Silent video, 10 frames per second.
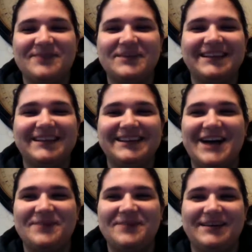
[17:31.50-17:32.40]
Not
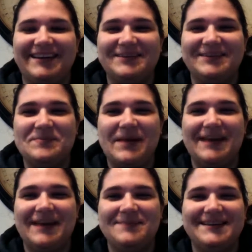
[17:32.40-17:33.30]
when my
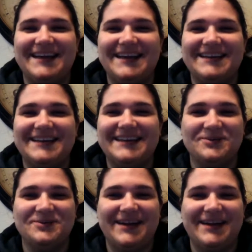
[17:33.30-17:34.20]
midnight is your
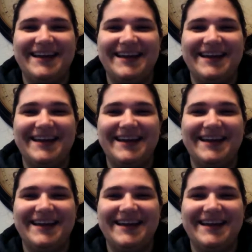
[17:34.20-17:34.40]
3 a.m.